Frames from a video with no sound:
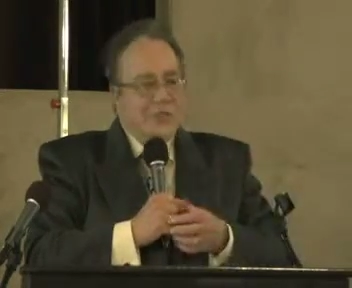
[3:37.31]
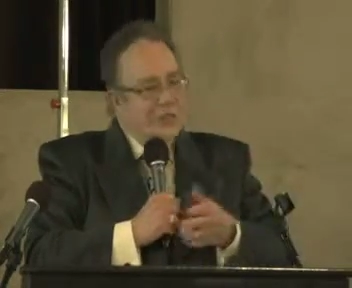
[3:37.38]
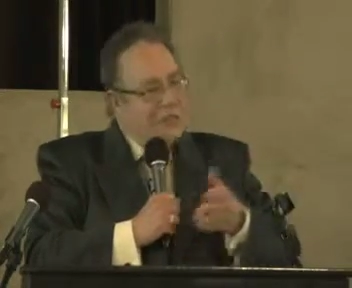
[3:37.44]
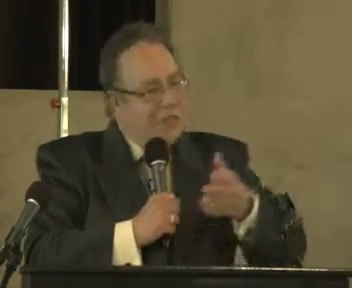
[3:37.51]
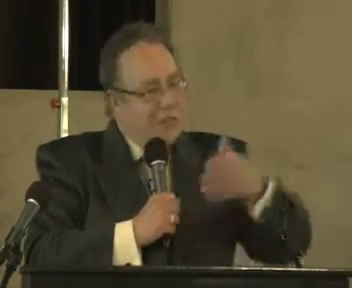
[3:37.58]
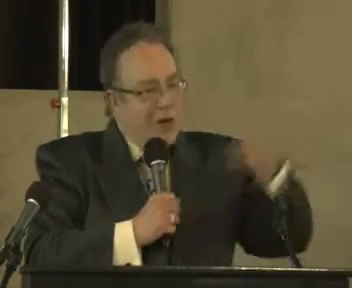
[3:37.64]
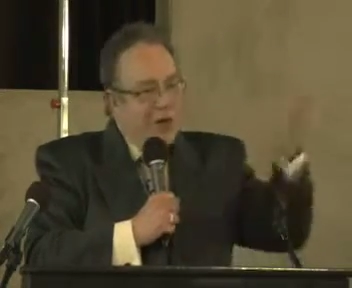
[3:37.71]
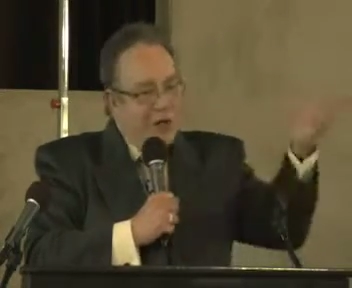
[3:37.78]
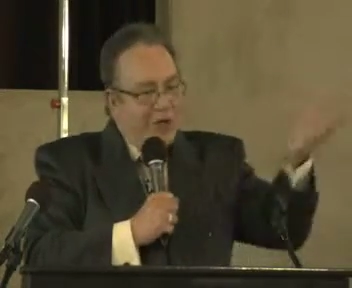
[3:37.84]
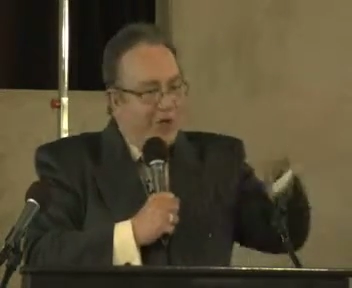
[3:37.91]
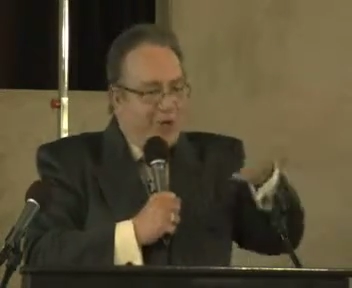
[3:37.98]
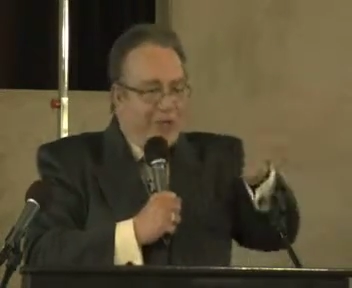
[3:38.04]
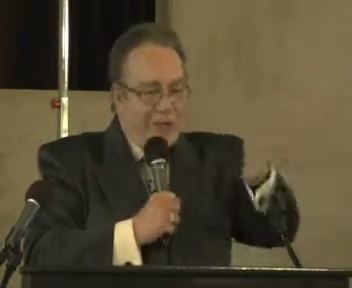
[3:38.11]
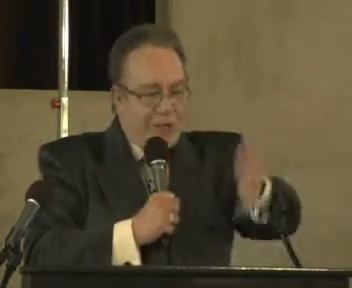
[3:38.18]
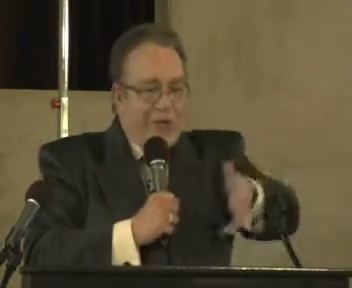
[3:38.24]
She says, all you're
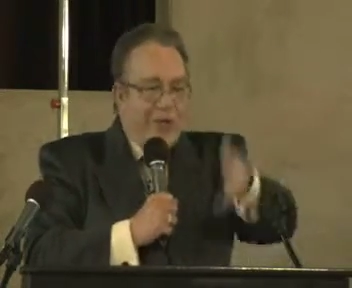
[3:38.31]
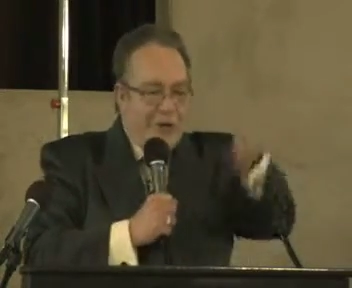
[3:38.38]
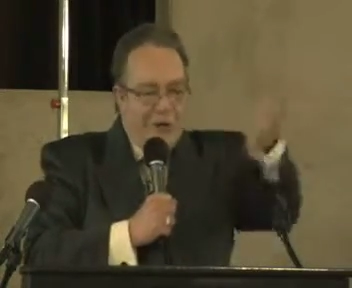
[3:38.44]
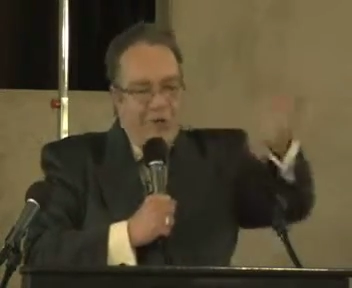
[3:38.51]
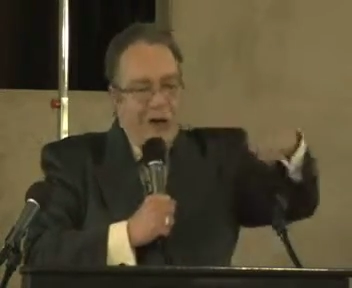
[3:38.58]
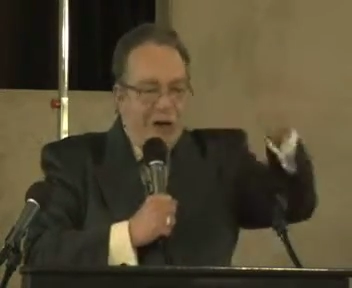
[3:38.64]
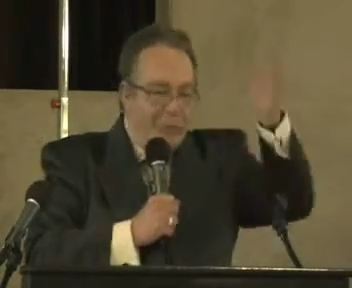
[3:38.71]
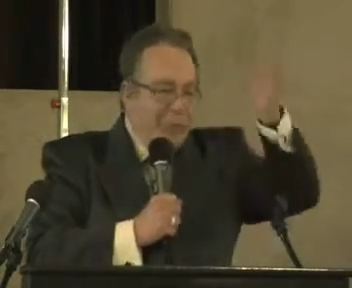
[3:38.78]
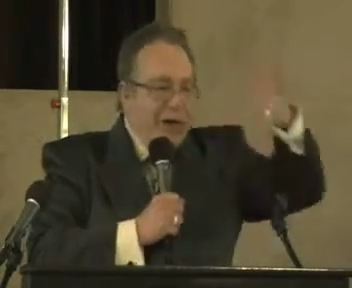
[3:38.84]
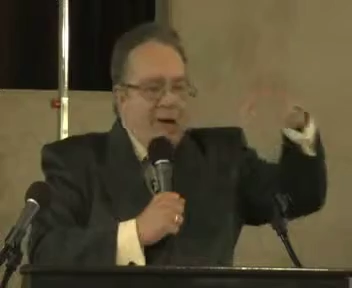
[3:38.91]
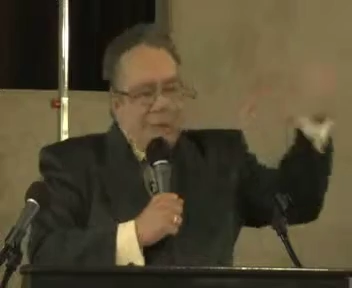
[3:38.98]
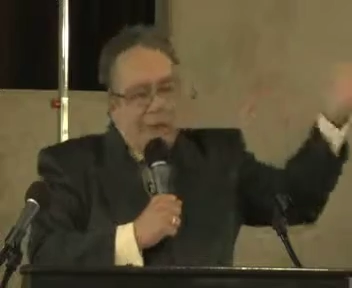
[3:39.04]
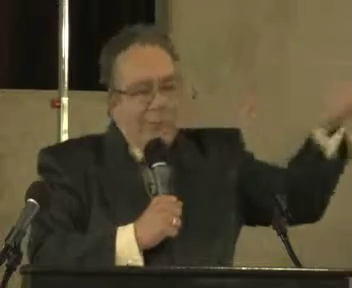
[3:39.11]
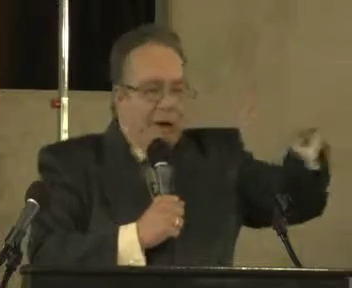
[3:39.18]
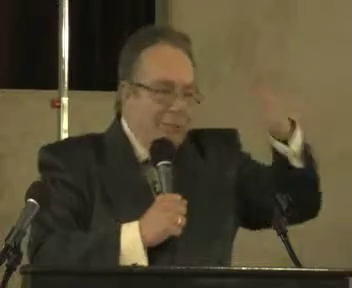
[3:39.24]
doing is sitting here drinking
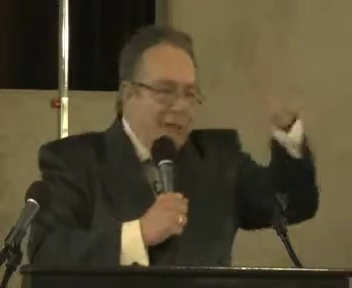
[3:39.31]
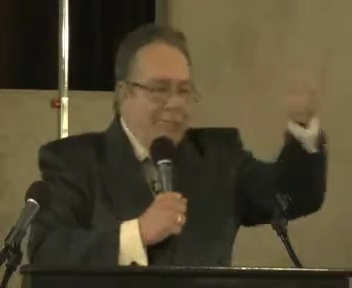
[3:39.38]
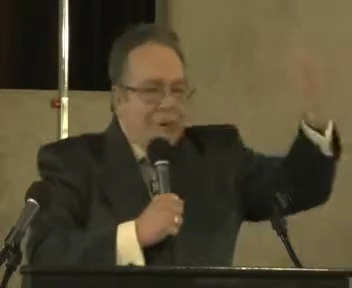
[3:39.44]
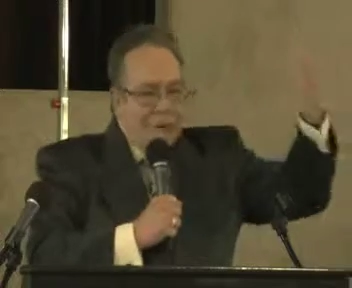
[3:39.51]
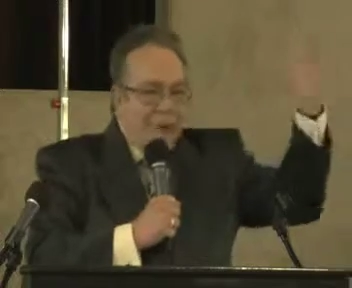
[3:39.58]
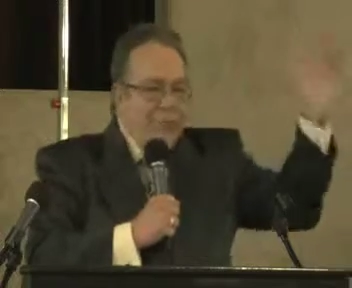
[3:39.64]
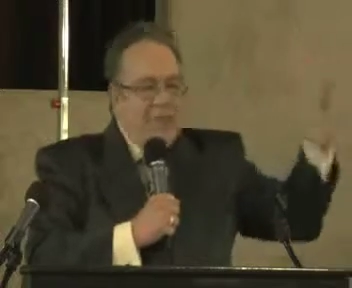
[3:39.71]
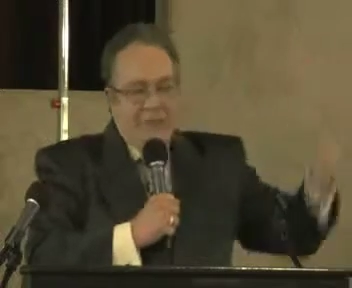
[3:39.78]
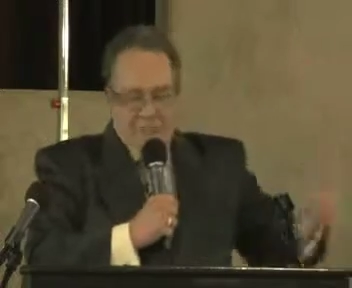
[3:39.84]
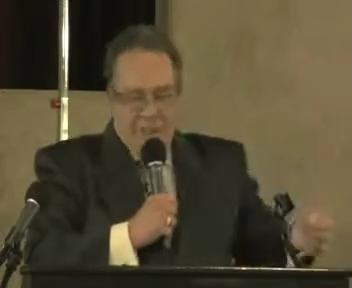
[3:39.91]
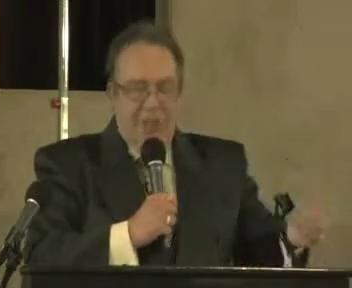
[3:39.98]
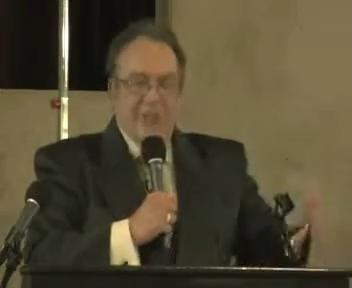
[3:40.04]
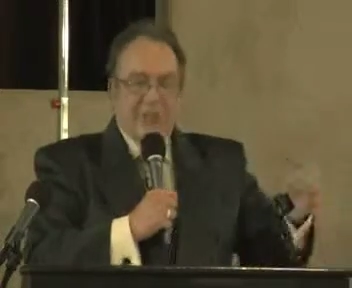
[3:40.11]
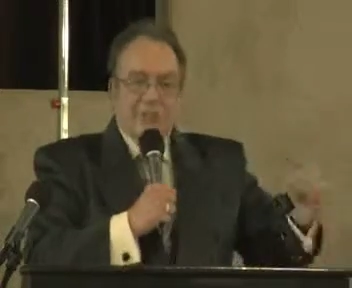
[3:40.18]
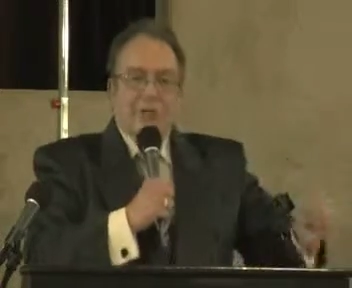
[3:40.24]
beer. Blah, blah, blah, blah, blah. He
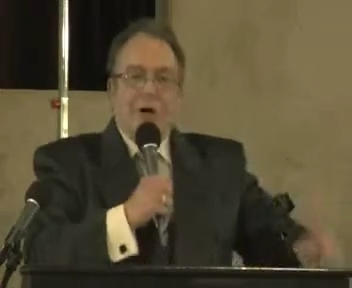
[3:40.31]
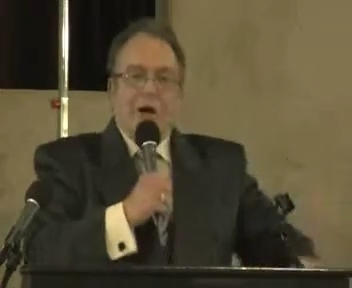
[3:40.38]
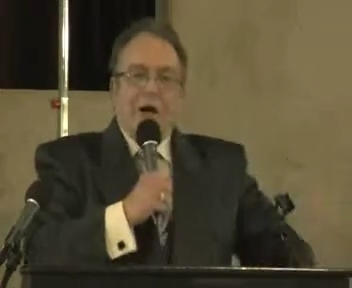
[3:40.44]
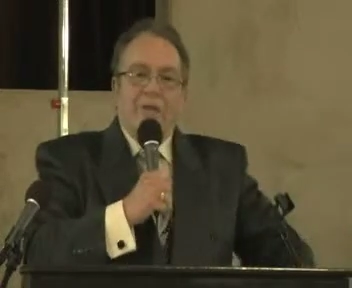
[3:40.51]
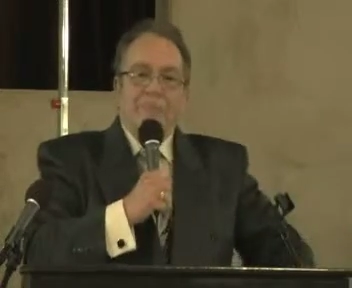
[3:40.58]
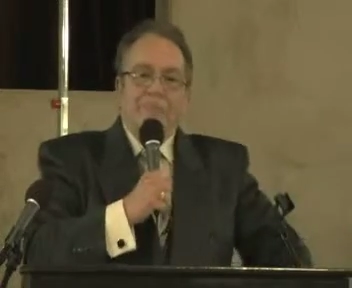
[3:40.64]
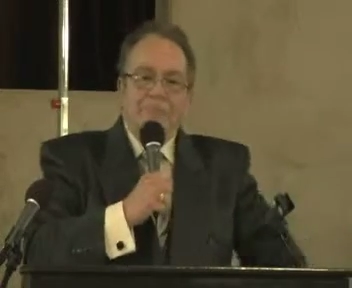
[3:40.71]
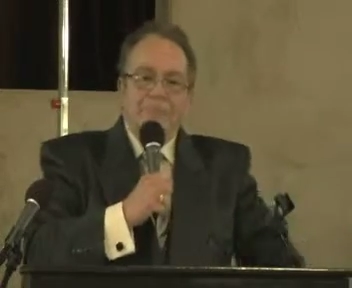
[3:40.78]
said, it started.